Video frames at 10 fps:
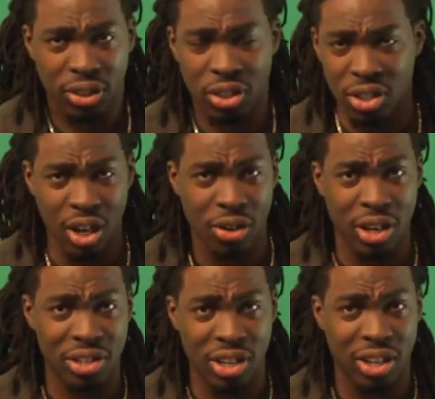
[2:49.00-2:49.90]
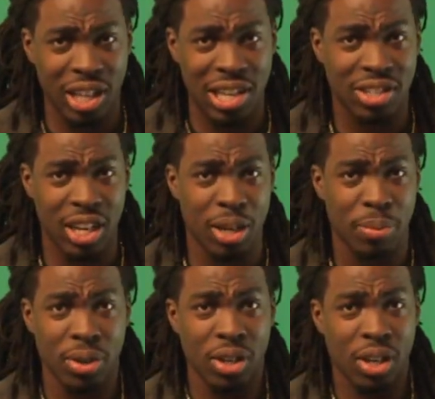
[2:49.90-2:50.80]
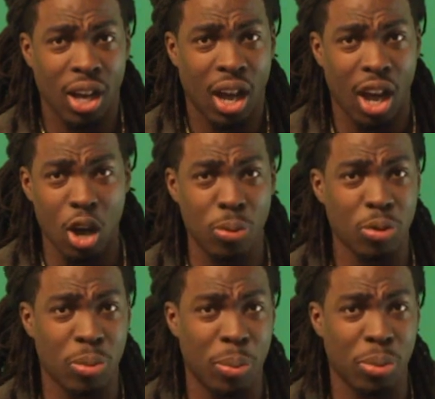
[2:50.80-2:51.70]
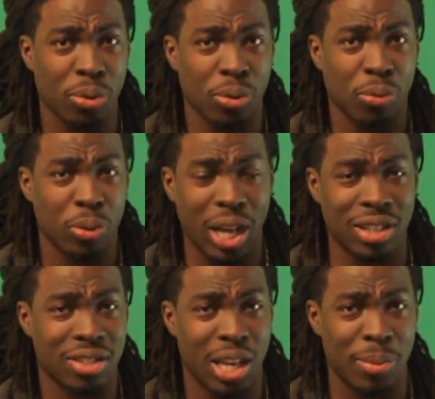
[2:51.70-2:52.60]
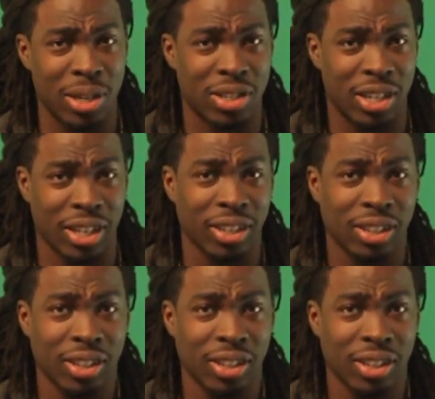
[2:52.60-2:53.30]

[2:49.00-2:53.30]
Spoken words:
Just cause I'm not say your last name, I hope you remember, we got the same auntie, nigga.